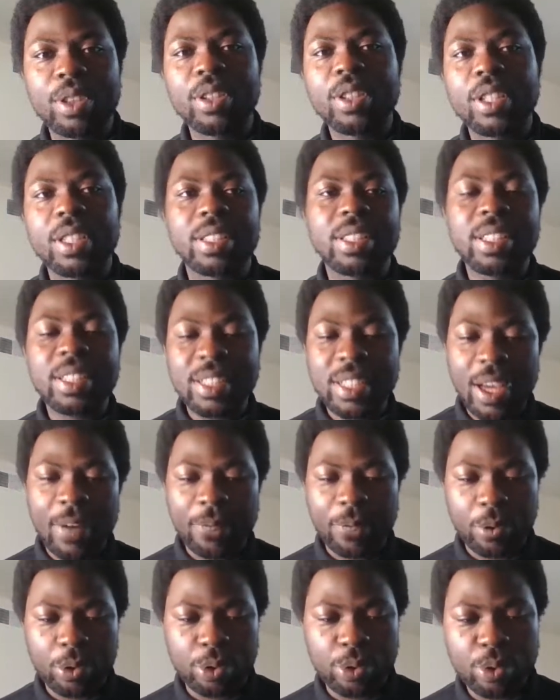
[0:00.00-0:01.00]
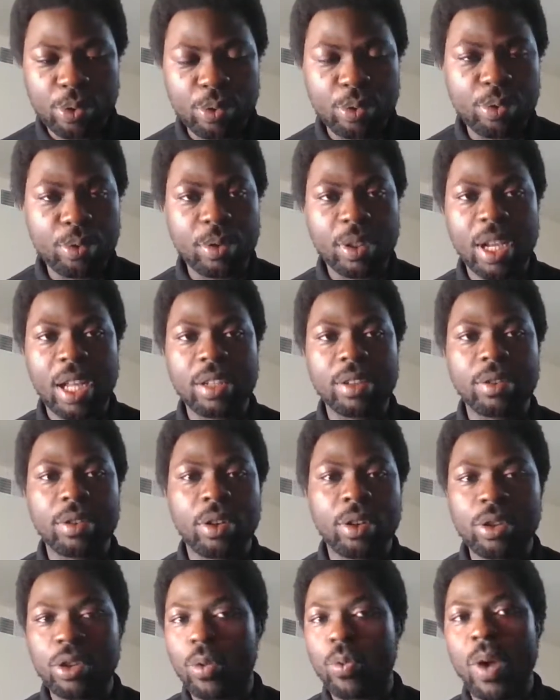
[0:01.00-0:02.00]
It's easier for you. You can,
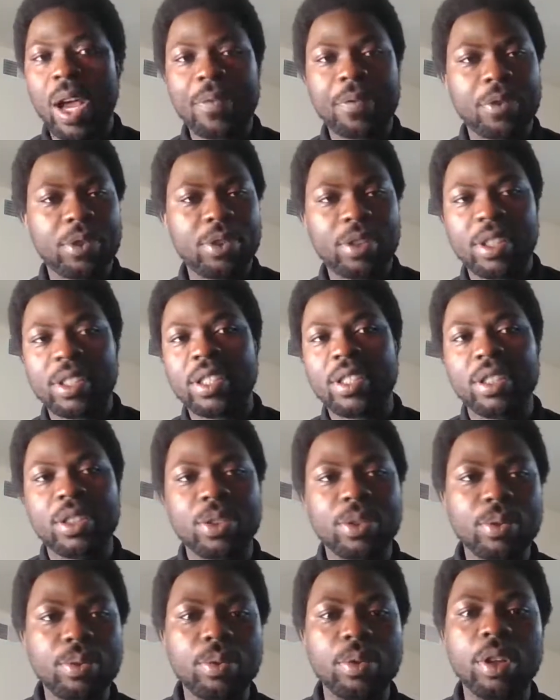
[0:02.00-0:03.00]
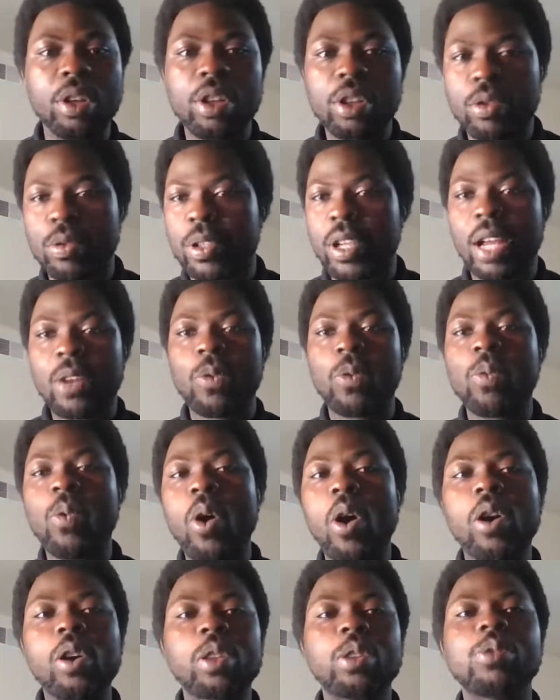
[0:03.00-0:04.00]
or your wife is already in a school. You can
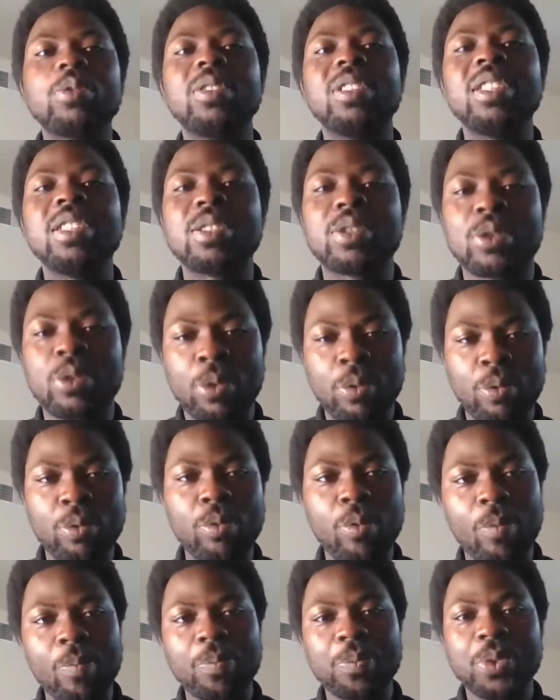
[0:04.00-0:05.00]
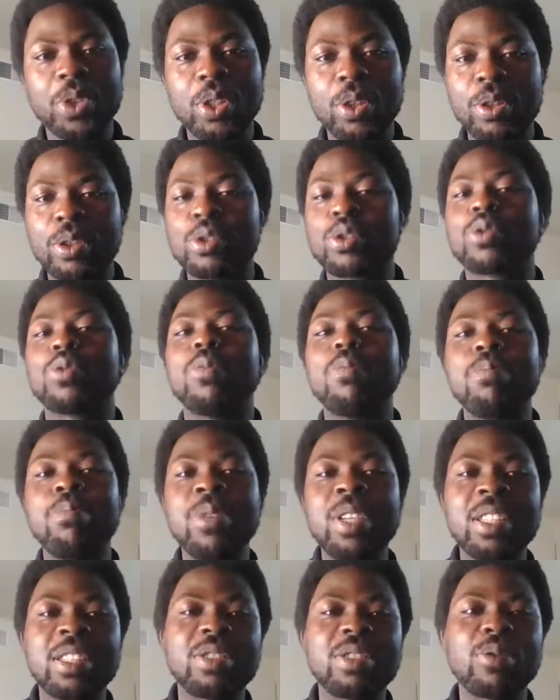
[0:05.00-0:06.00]
walk to the school to
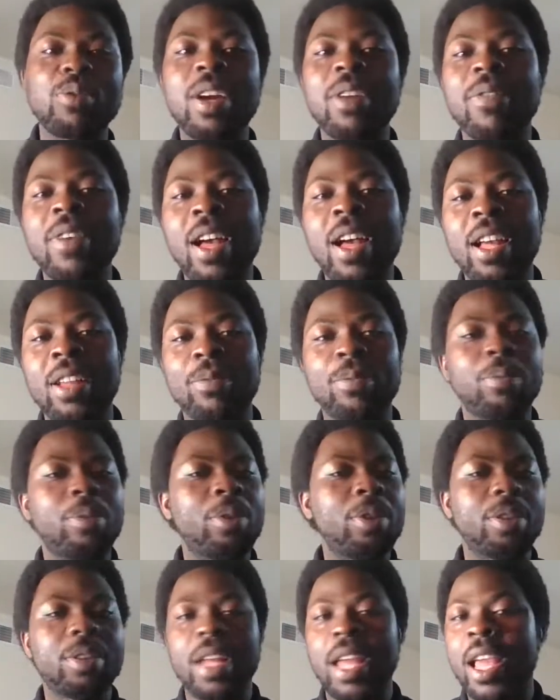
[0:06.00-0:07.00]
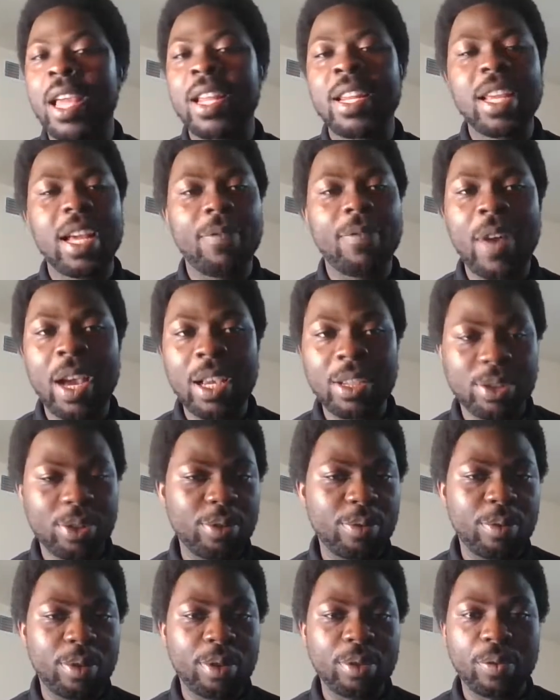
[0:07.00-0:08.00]
meet any advisor you
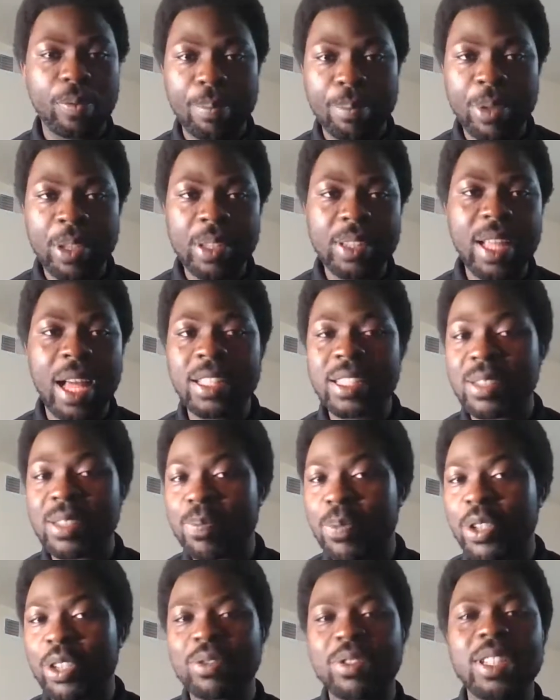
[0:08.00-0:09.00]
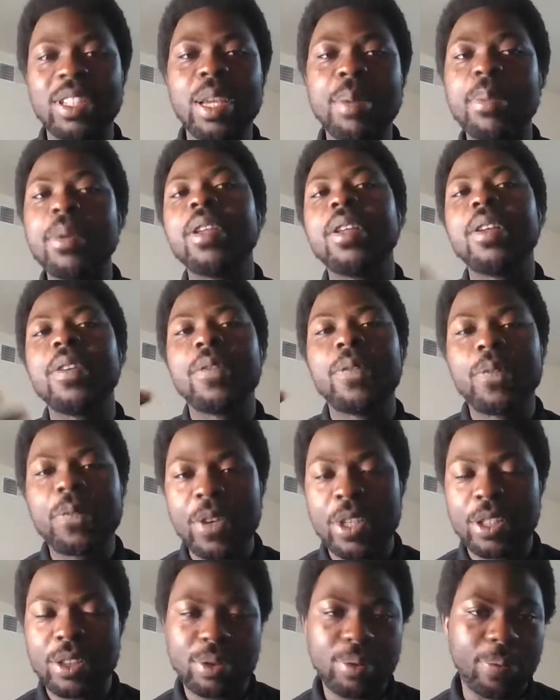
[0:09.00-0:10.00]
want to meet and speak to them
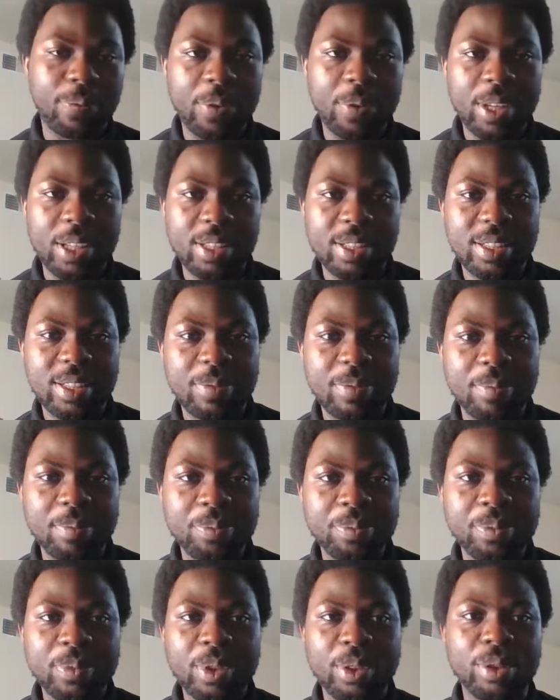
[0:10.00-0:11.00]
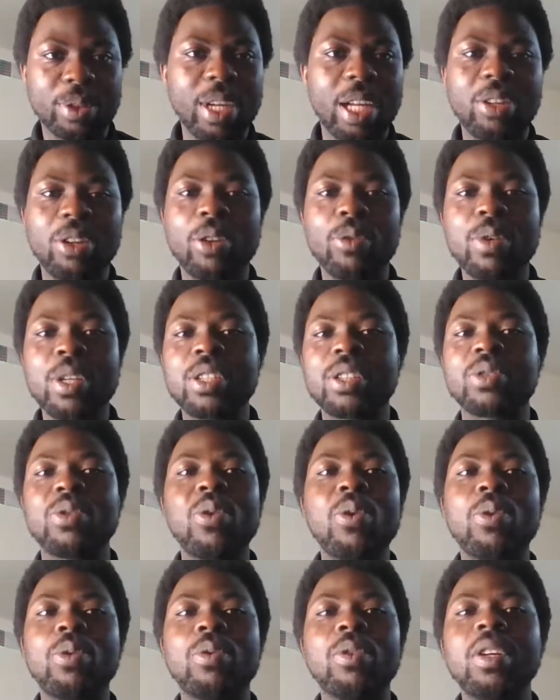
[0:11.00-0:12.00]
face to face. You can always
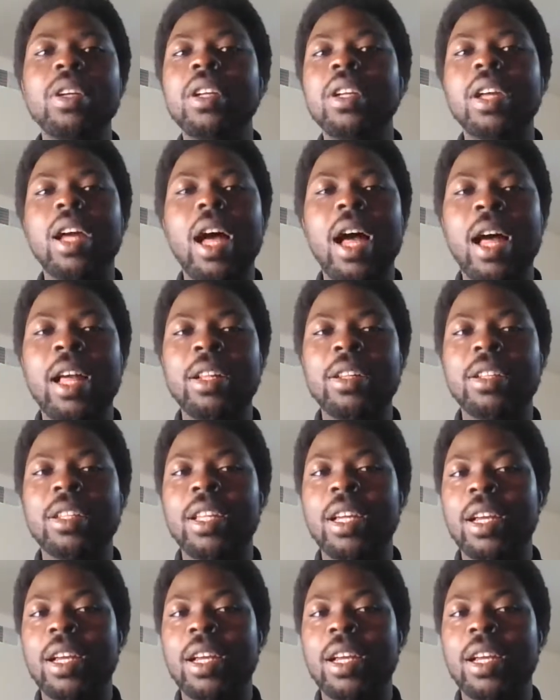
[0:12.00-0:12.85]
go and